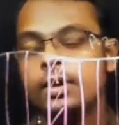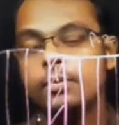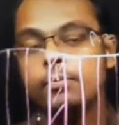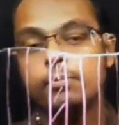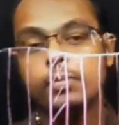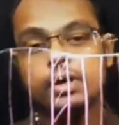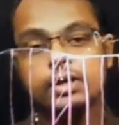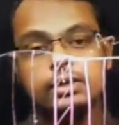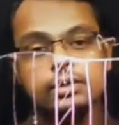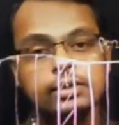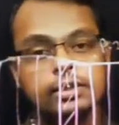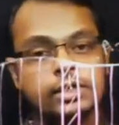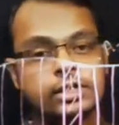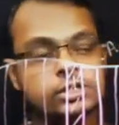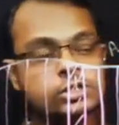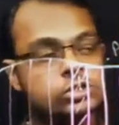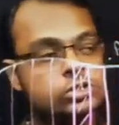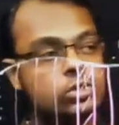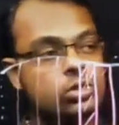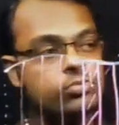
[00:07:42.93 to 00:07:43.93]
But
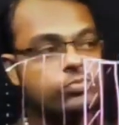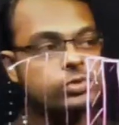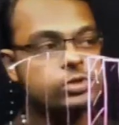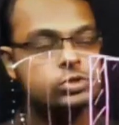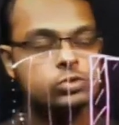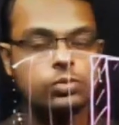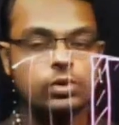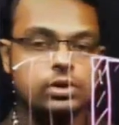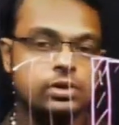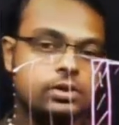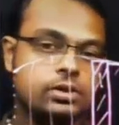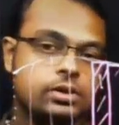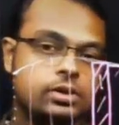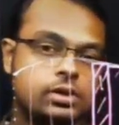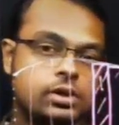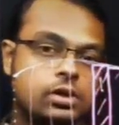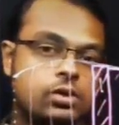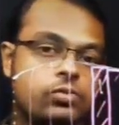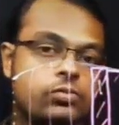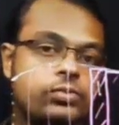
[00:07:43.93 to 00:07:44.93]
instead of this one,
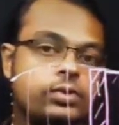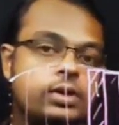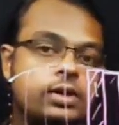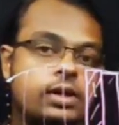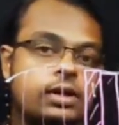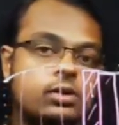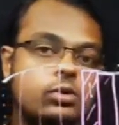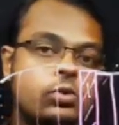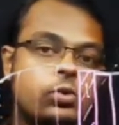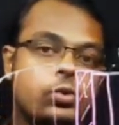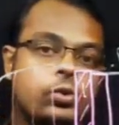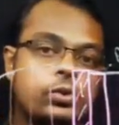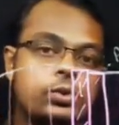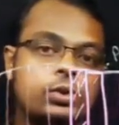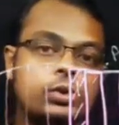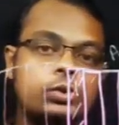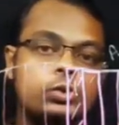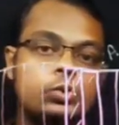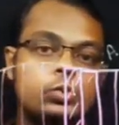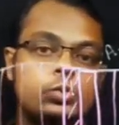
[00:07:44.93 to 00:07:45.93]
now we are going
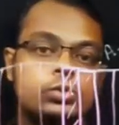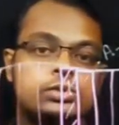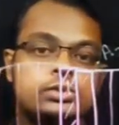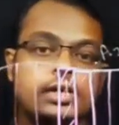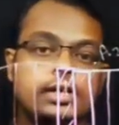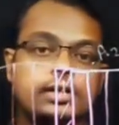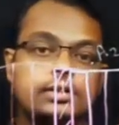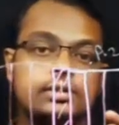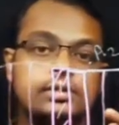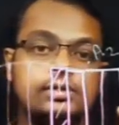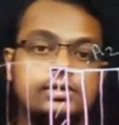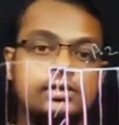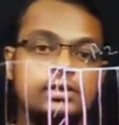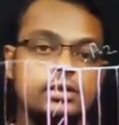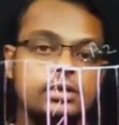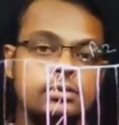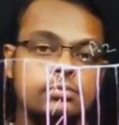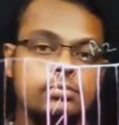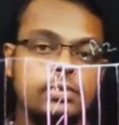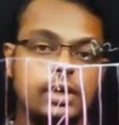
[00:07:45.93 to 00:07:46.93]
to use another
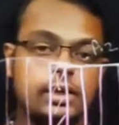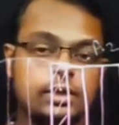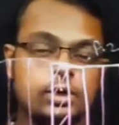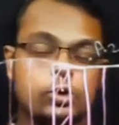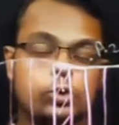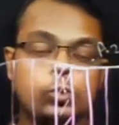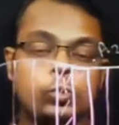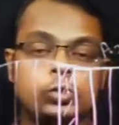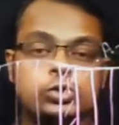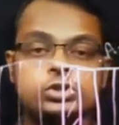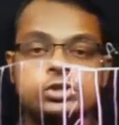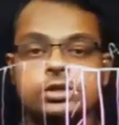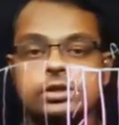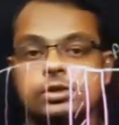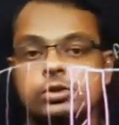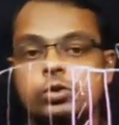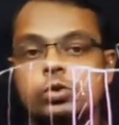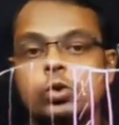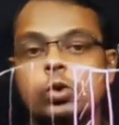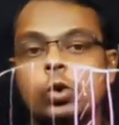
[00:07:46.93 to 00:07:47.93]
term, another
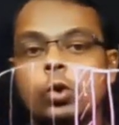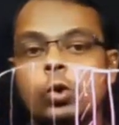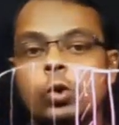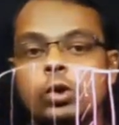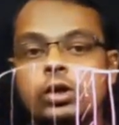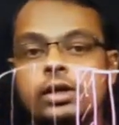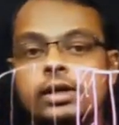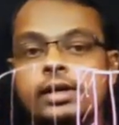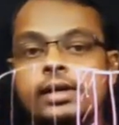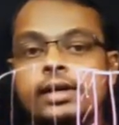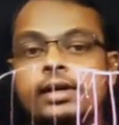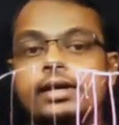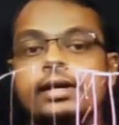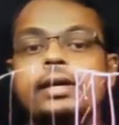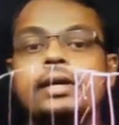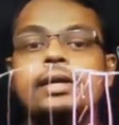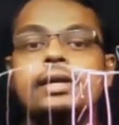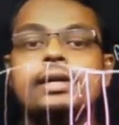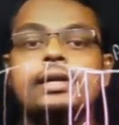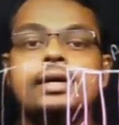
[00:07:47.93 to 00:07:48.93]
notion called
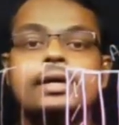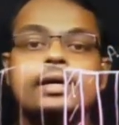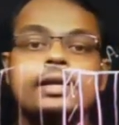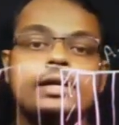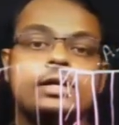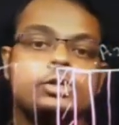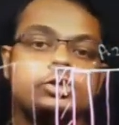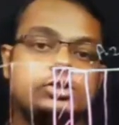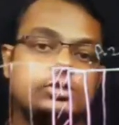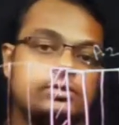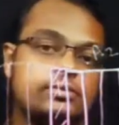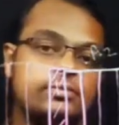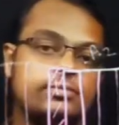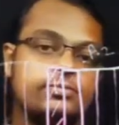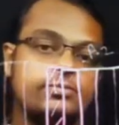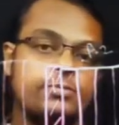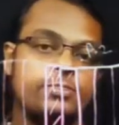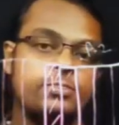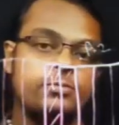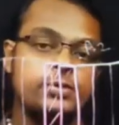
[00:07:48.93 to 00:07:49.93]
integration.
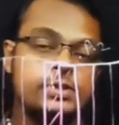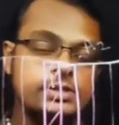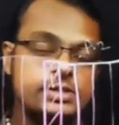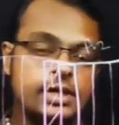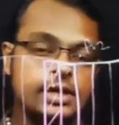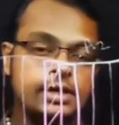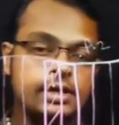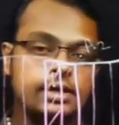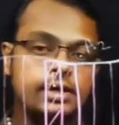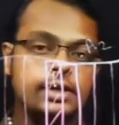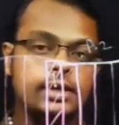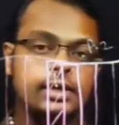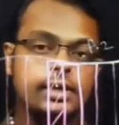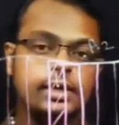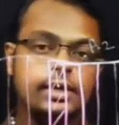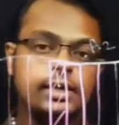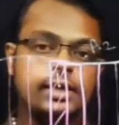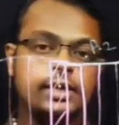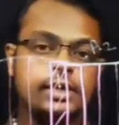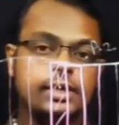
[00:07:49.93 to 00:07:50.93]
What is that?
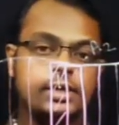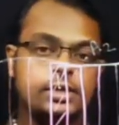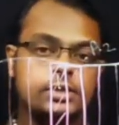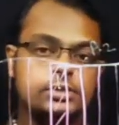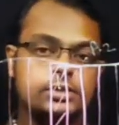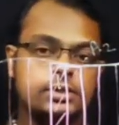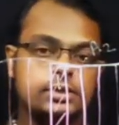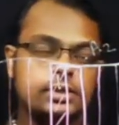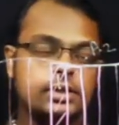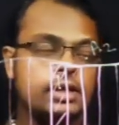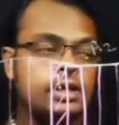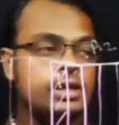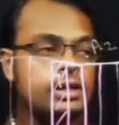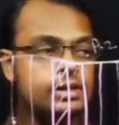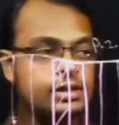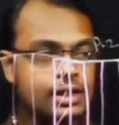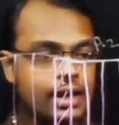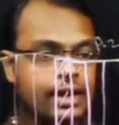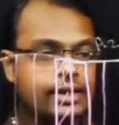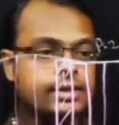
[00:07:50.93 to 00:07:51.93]
Integration. In
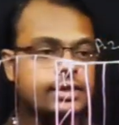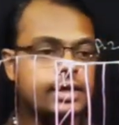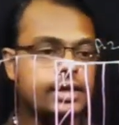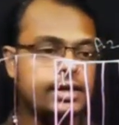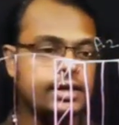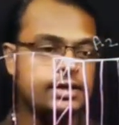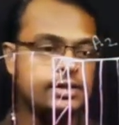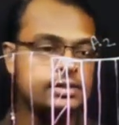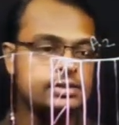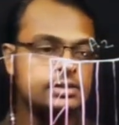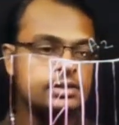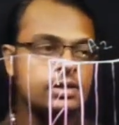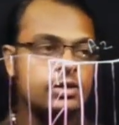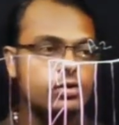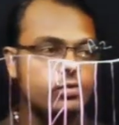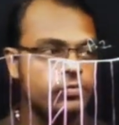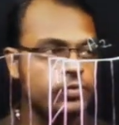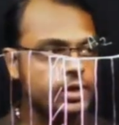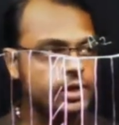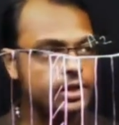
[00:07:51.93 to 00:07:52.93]
that case,
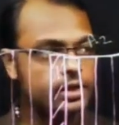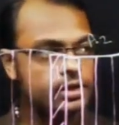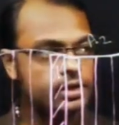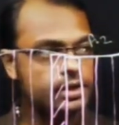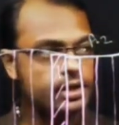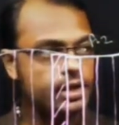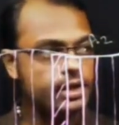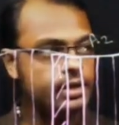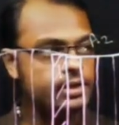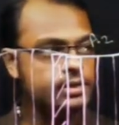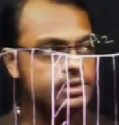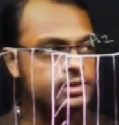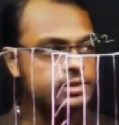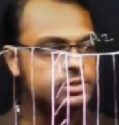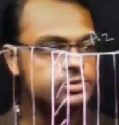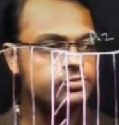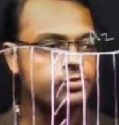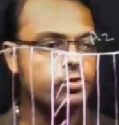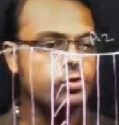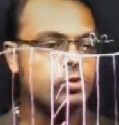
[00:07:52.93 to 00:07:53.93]
we can write this
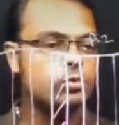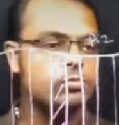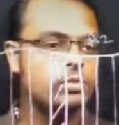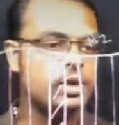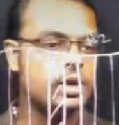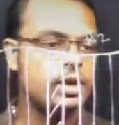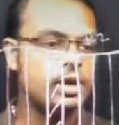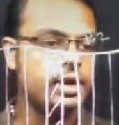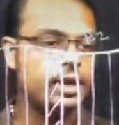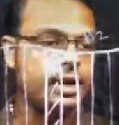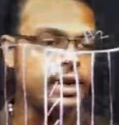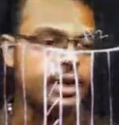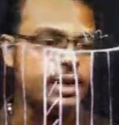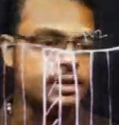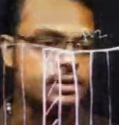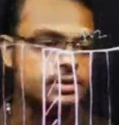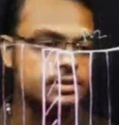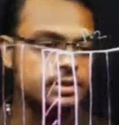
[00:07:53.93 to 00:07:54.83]
formula as